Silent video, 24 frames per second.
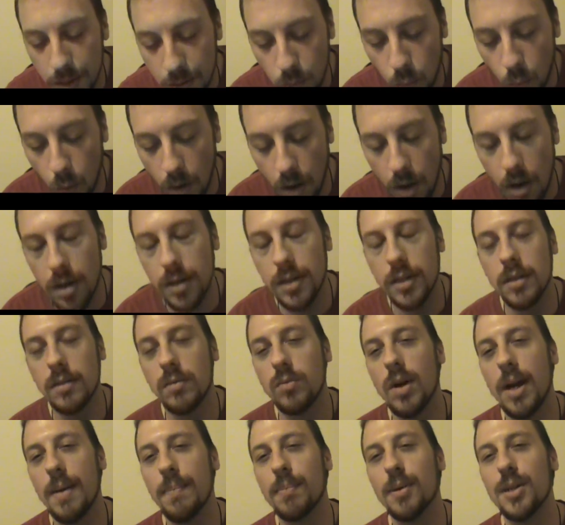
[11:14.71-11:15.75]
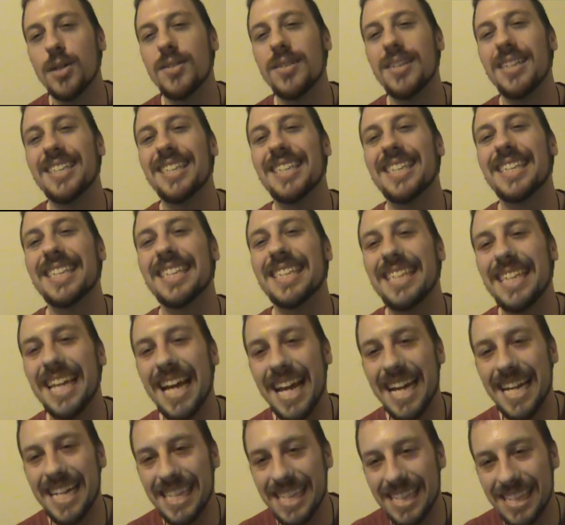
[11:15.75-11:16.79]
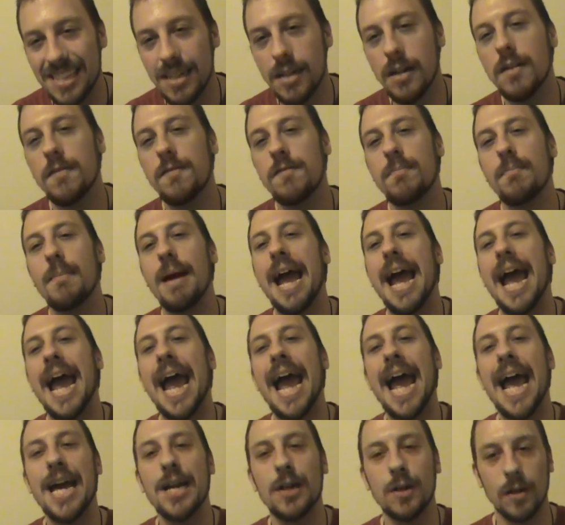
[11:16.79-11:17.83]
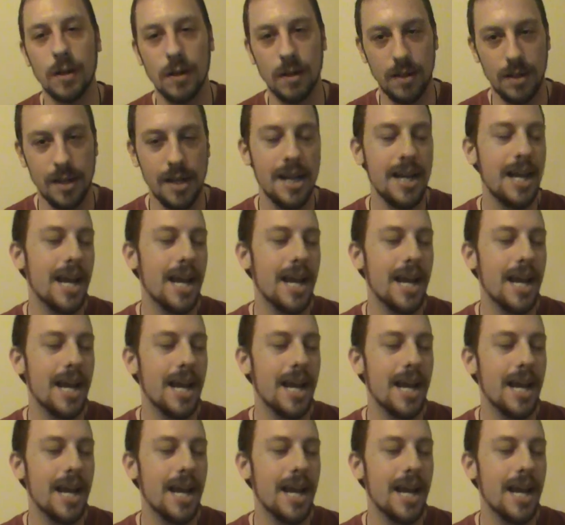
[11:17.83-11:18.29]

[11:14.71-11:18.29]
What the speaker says: and water represent states of matter.